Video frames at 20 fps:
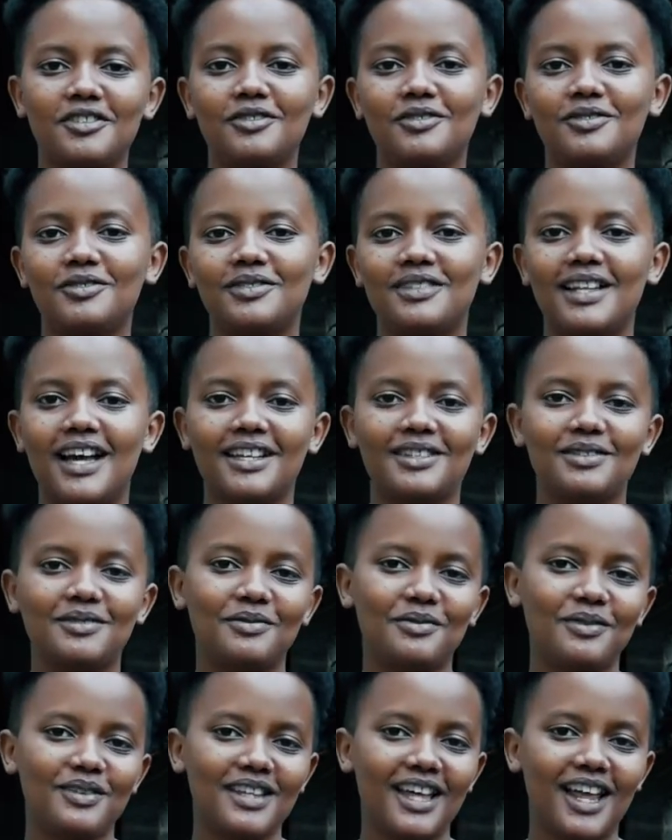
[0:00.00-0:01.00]
good to dance
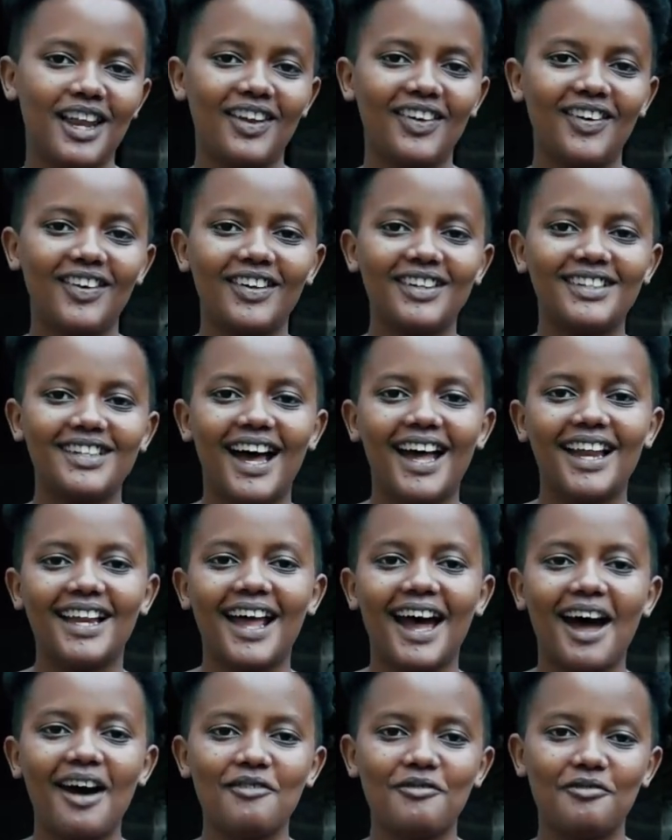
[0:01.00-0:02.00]
for the Lord and
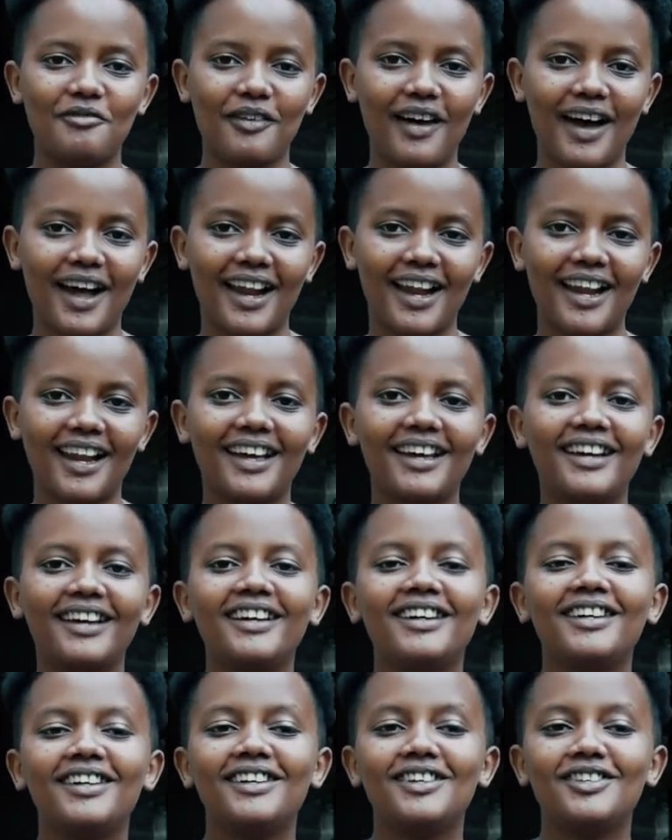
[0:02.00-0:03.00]
have fun.
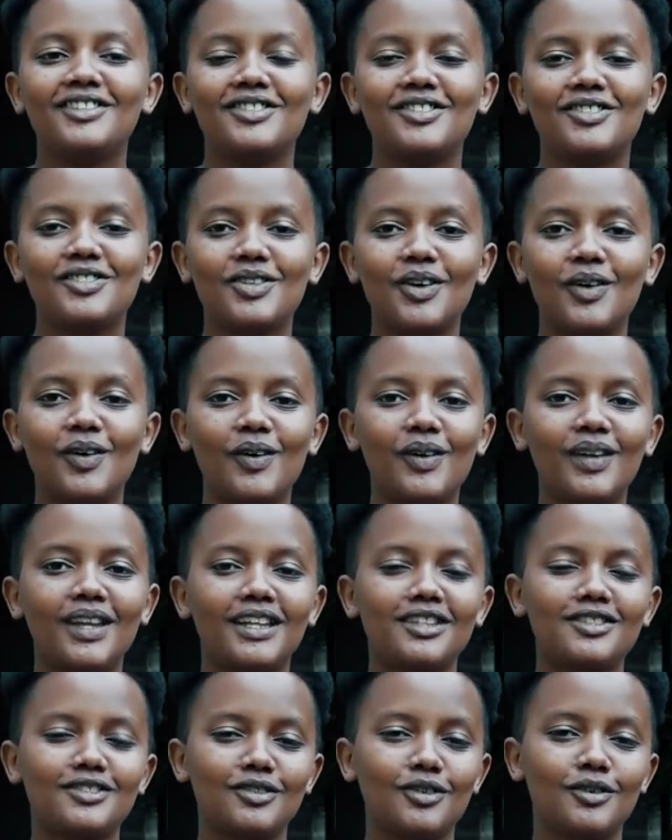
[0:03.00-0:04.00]
So
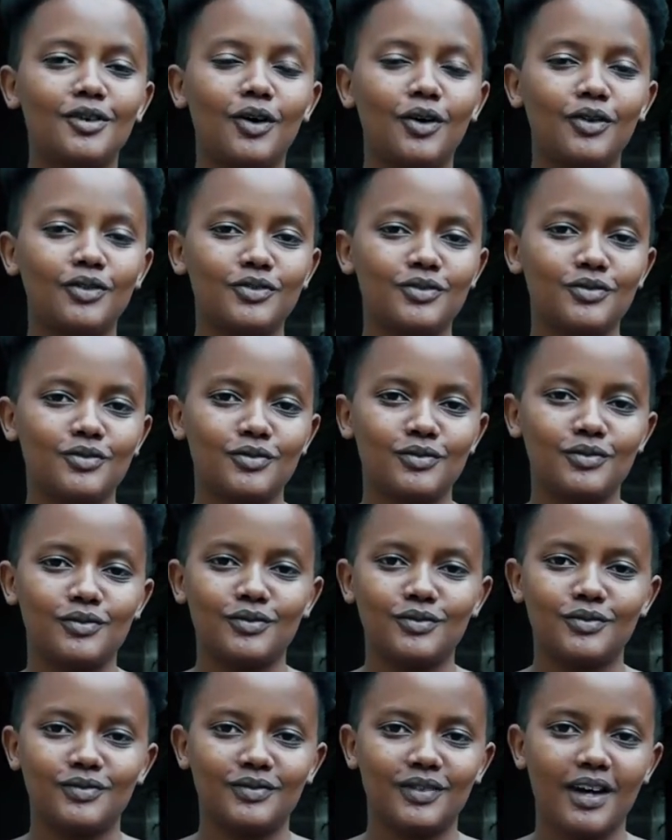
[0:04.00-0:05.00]
let's go to
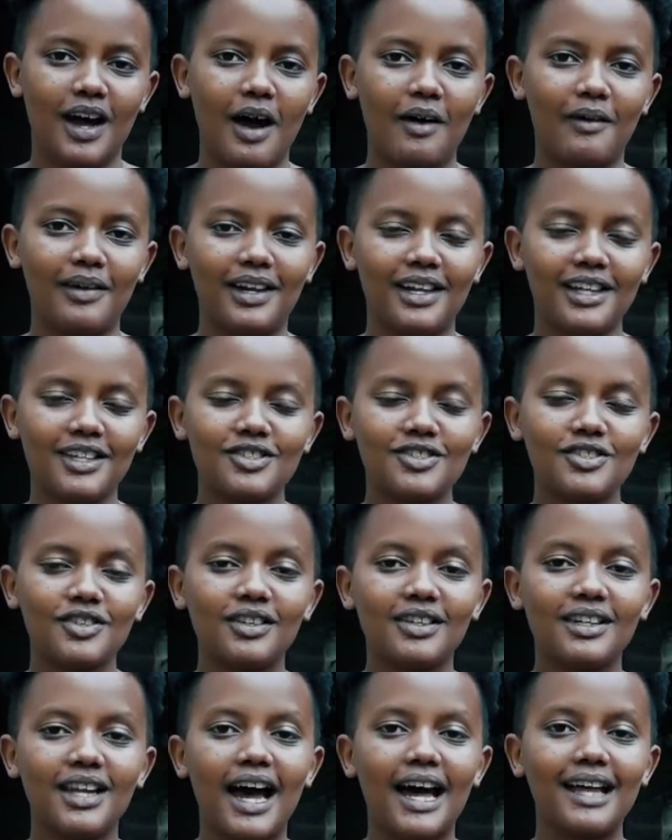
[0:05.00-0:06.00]
our
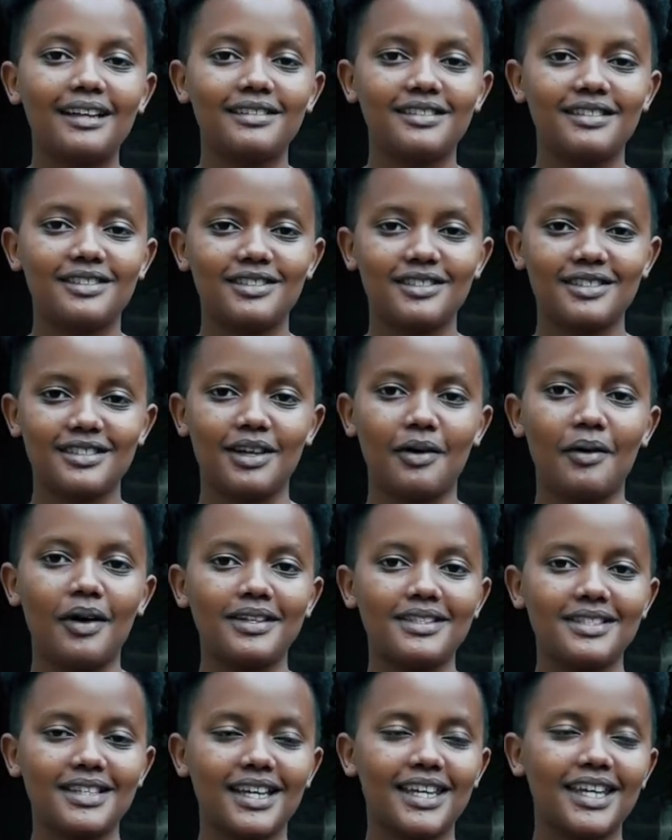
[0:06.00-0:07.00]
lesson, and the
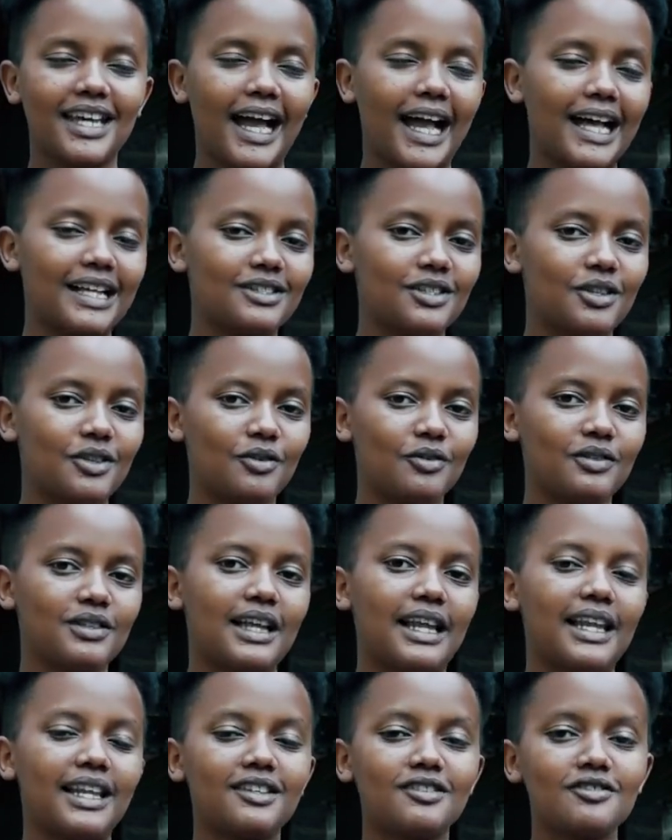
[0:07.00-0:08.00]
one taking us through
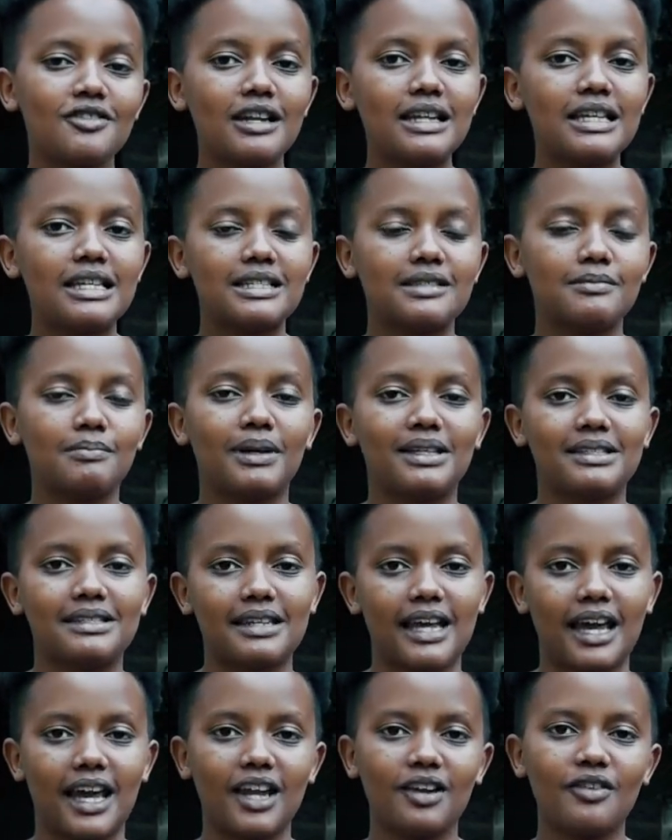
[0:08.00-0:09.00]
the lesson is
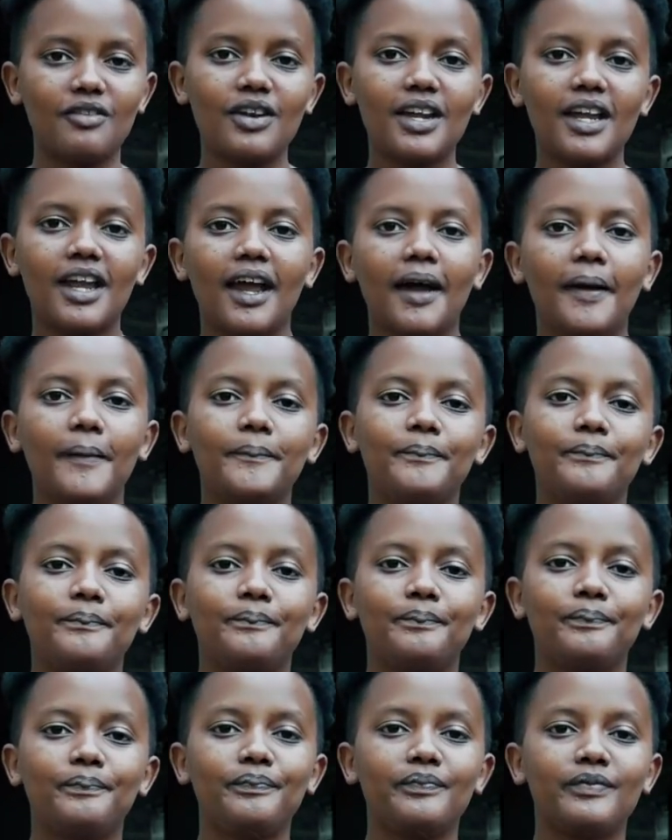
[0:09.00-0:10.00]
Pastor Henry.
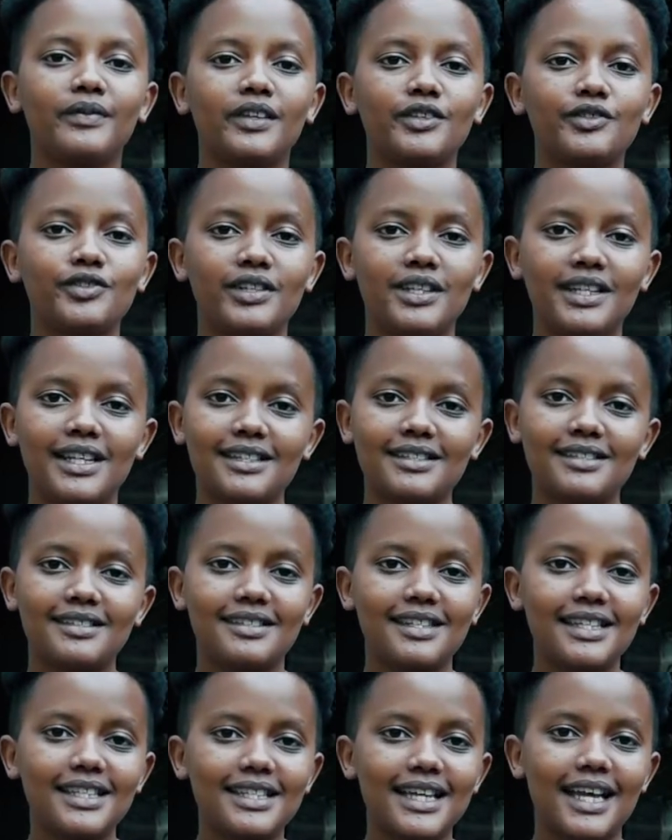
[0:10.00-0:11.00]
Let's
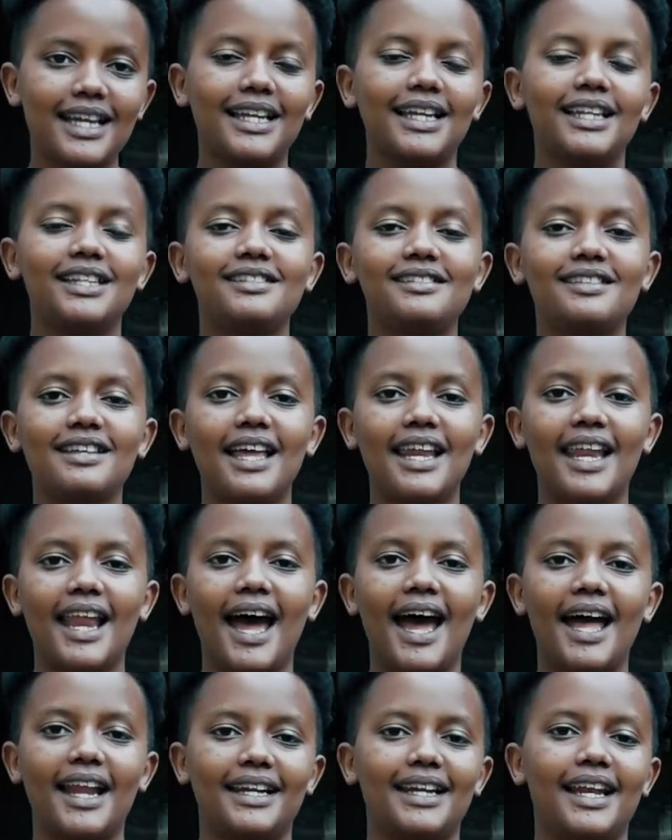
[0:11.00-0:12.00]
sit and listen
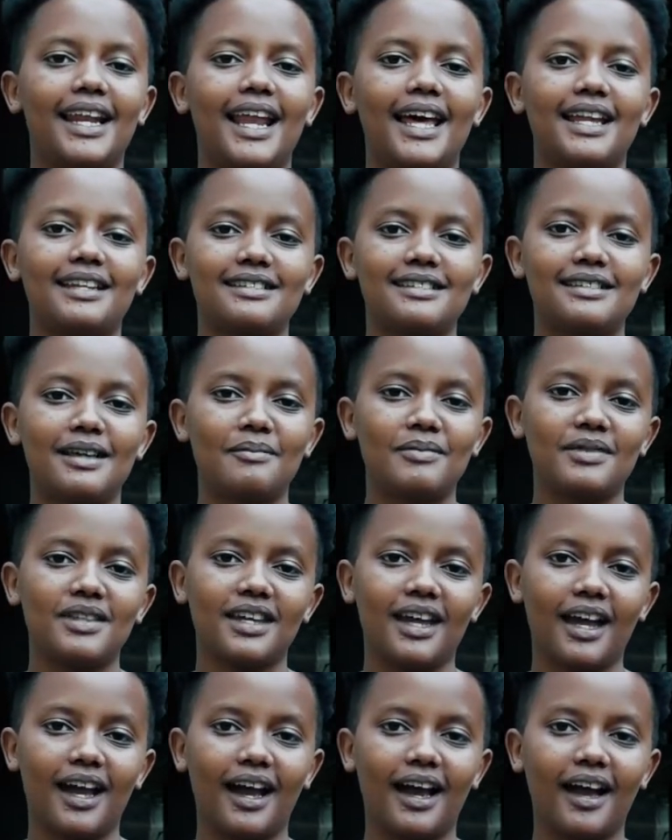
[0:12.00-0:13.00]
and learn
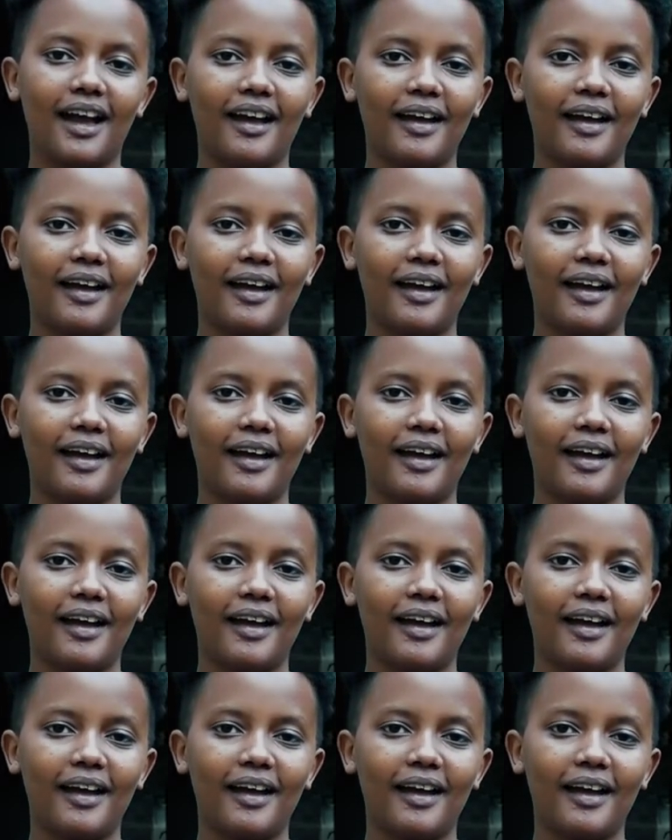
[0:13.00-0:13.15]
something.